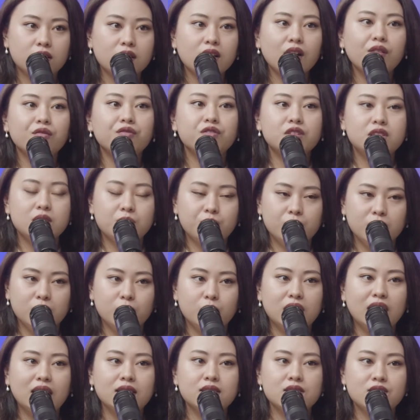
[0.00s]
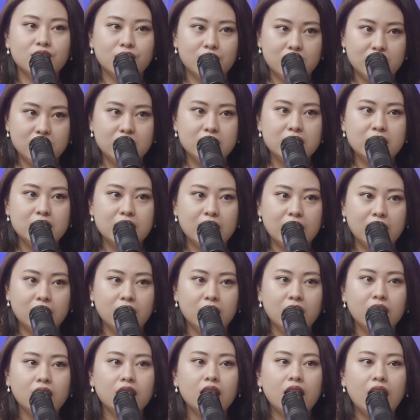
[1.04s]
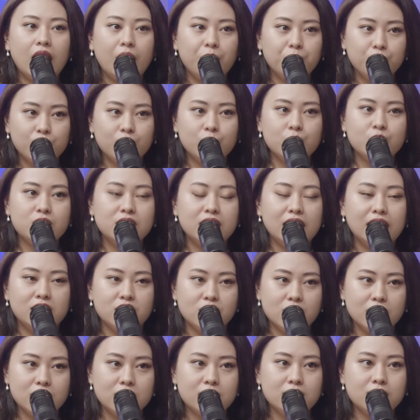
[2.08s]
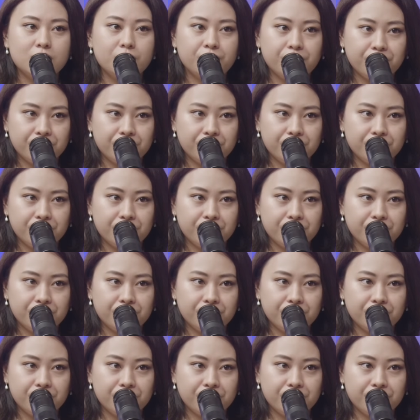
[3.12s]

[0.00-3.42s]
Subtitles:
comfortable with uncertainty and ambiguity and just